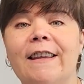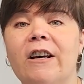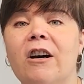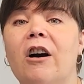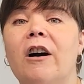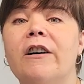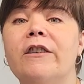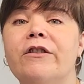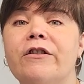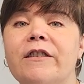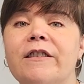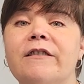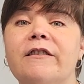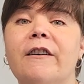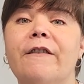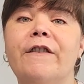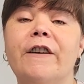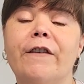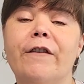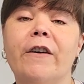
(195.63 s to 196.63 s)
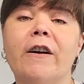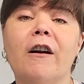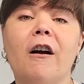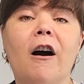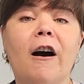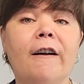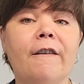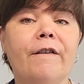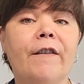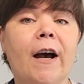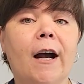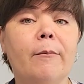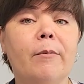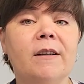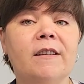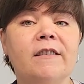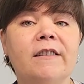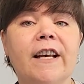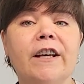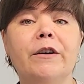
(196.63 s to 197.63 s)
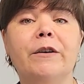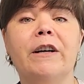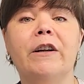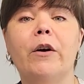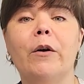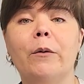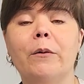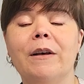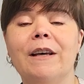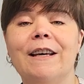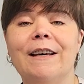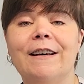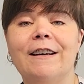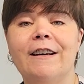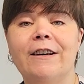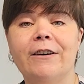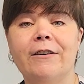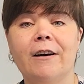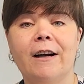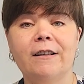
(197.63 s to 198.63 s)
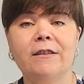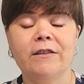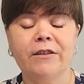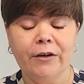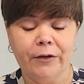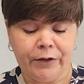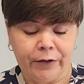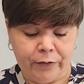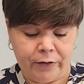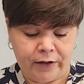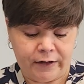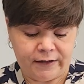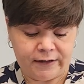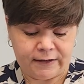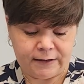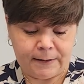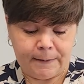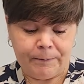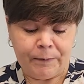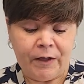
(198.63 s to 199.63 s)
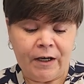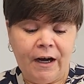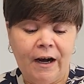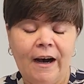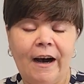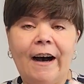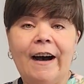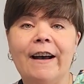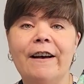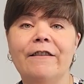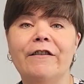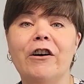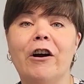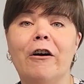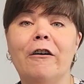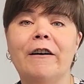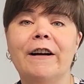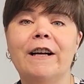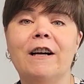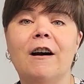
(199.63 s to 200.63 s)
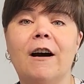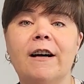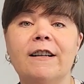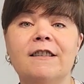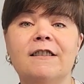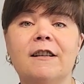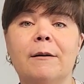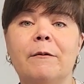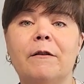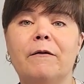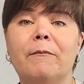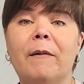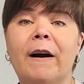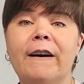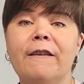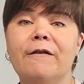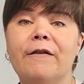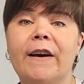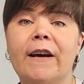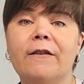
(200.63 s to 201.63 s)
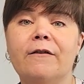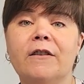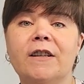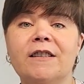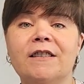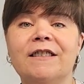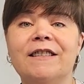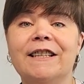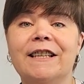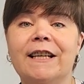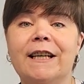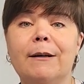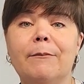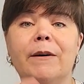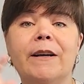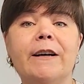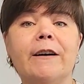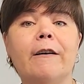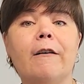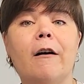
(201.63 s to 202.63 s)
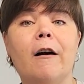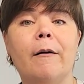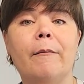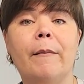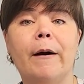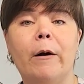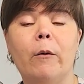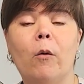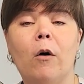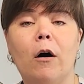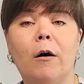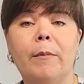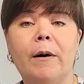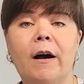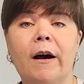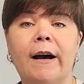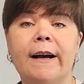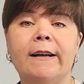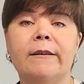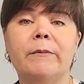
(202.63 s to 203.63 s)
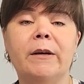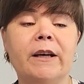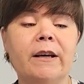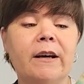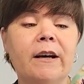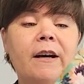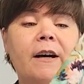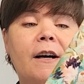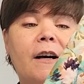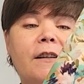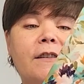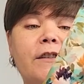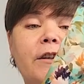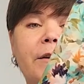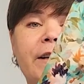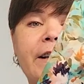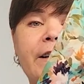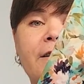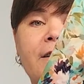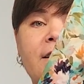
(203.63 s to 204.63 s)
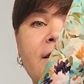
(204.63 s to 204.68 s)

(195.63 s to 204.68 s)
the hundreds of different cotton fabrics that you can only get here at Sew Yours. I have already cut some of my favorites to keep here on my wall behind me. So here